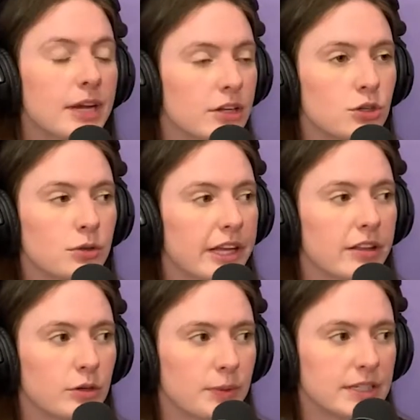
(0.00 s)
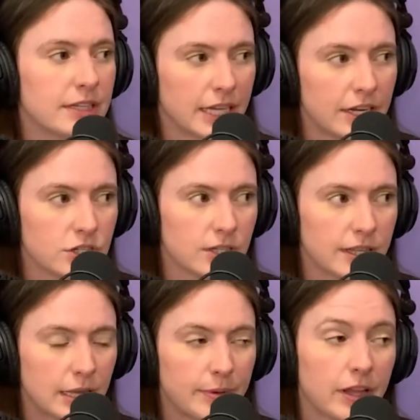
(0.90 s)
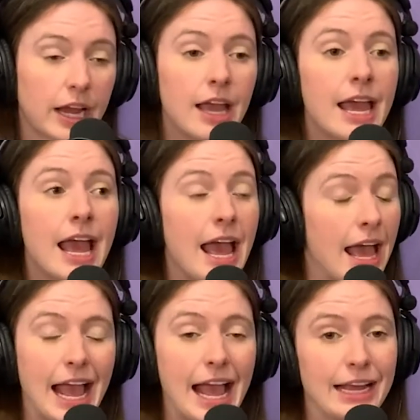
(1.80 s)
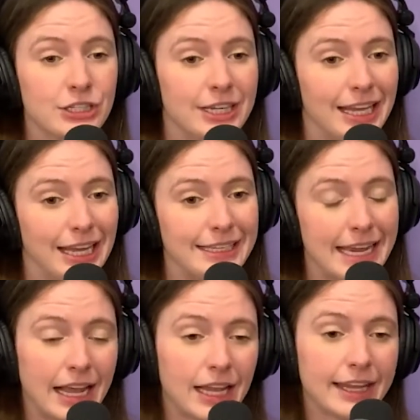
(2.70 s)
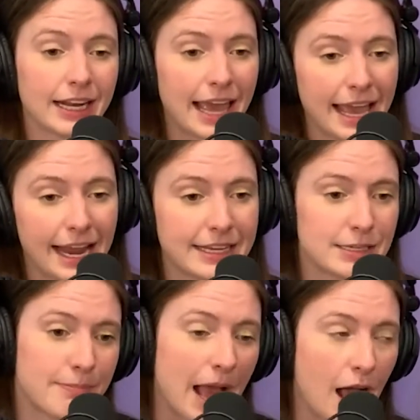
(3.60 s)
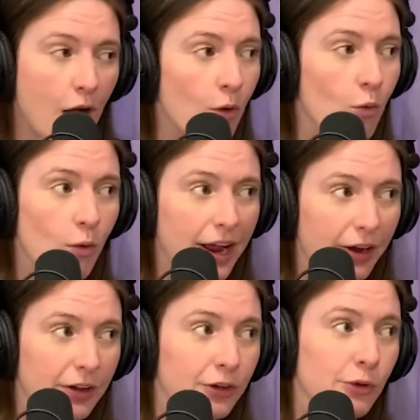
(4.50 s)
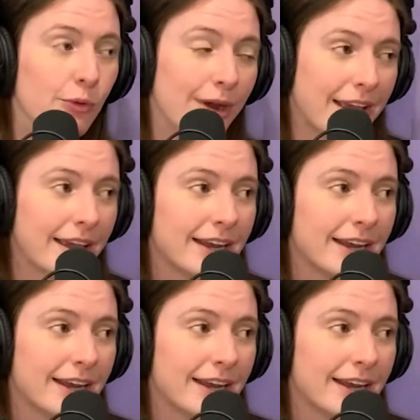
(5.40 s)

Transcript: to do like a little presentation. They'd be like, Ashley, tell the class about where you went